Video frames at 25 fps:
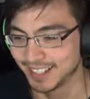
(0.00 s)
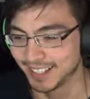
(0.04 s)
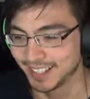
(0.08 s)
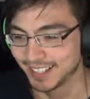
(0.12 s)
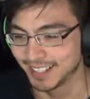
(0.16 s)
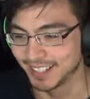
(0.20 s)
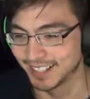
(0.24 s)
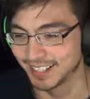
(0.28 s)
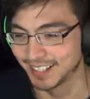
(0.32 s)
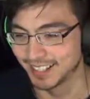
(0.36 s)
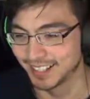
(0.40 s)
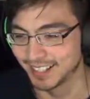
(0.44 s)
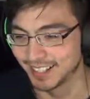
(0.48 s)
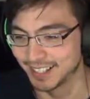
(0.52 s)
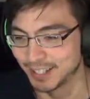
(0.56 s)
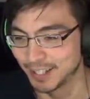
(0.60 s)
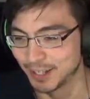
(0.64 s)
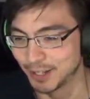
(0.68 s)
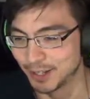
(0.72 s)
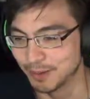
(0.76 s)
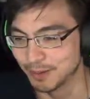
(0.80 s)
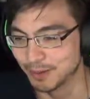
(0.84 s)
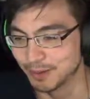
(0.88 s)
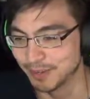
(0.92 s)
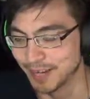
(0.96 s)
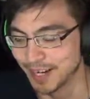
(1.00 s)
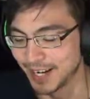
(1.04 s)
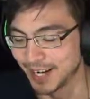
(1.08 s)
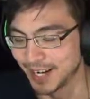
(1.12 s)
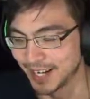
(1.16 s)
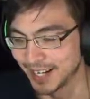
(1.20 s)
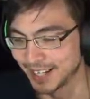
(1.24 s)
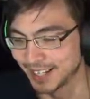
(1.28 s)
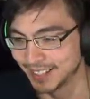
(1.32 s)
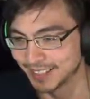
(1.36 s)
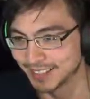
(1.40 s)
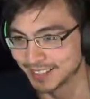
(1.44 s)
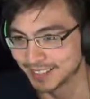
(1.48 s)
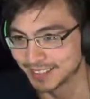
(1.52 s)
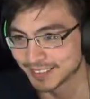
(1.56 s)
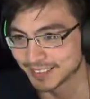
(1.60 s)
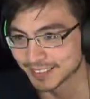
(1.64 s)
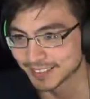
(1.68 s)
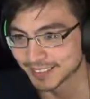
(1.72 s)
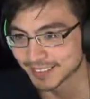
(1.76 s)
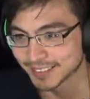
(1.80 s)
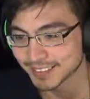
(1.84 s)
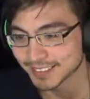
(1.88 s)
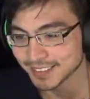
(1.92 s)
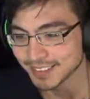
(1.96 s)
Oh man,
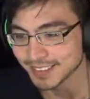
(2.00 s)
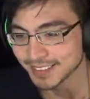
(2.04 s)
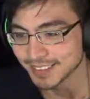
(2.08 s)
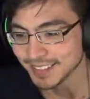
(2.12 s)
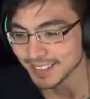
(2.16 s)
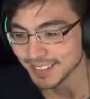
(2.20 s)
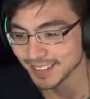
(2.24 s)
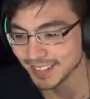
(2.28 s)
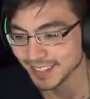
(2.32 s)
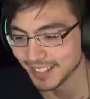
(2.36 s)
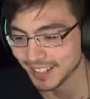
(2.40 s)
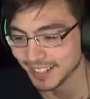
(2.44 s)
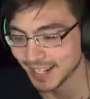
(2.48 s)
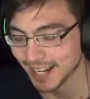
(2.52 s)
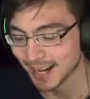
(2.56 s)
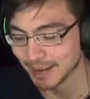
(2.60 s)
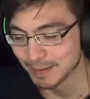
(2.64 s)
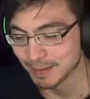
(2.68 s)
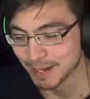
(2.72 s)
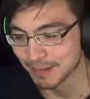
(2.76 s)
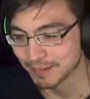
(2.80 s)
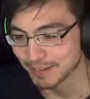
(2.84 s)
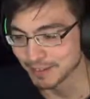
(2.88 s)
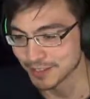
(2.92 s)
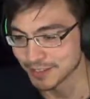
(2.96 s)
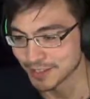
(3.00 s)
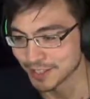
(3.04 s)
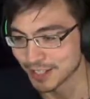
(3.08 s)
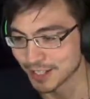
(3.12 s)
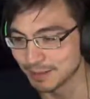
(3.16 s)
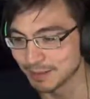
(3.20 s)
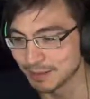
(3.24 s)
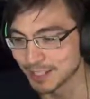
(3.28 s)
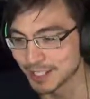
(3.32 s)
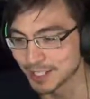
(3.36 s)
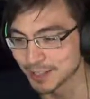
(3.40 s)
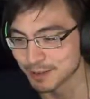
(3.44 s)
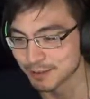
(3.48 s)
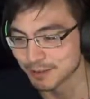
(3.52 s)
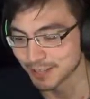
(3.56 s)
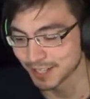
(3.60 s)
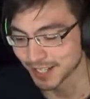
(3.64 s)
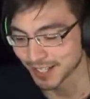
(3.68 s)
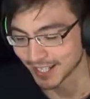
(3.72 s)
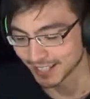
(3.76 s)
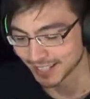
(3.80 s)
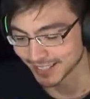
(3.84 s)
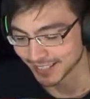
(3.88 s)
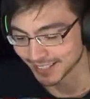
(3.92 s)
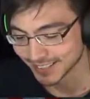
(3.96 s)
I'm having so much
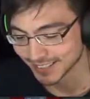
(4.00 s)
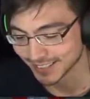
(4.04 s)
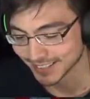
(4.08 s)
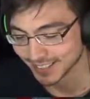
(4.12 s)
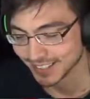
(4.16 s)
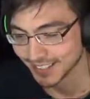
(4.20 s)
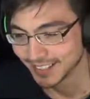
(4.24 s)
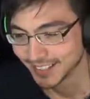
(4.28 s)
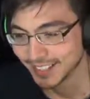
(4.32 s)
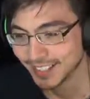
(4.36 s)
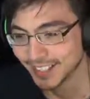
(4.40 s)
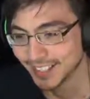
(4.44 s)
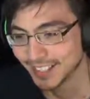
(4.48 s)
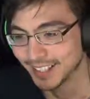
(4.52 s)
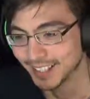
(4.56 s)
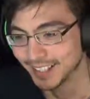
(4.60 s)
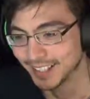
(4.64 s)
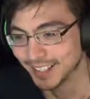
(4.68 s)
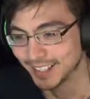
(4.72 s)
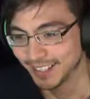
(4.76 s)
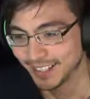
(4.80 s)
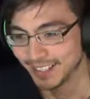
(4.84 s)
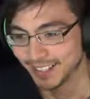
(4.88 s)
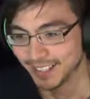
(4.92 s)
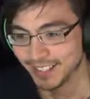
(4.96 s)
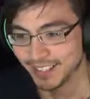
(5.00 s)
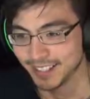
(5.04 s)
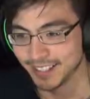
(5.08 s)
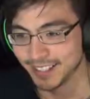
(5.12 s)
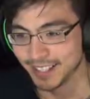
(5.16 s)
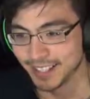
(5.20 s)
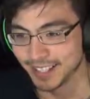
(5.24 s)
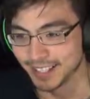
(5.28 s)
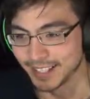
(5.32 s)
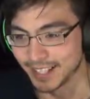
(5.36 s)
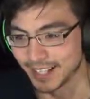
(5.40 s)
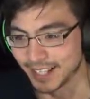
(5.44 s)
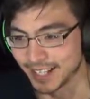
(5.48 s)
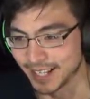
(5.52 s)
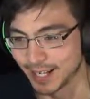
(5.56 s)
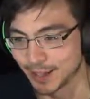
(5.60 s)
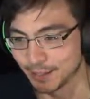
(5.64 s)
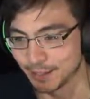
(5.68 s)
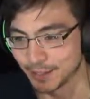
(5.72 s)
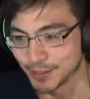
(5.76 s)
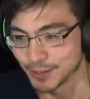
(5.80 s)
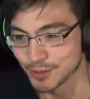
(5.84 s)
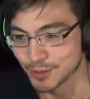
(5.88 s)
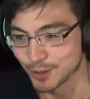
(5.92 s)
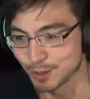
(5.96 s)
fun, and yet
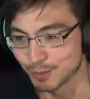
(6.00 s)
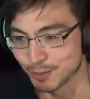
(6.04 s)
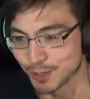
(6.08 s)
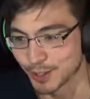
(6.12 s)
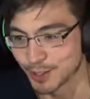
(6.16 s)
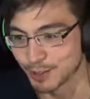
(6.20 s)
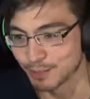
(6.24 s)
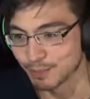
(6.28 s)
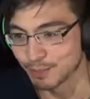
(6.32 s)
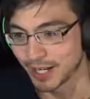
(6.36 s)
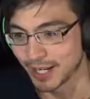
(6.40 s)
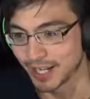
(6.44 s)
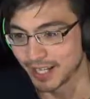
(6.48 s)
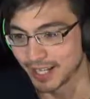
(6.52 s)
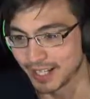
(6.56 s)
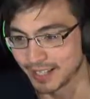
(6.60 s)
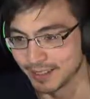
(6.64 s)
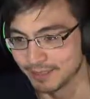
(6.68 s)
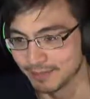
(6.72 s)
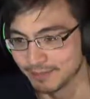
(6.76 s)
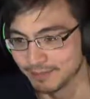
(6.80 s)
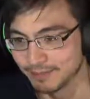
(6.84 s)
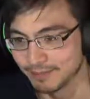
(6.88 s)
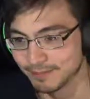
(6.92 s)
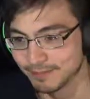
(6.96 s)
I'm in so much pain.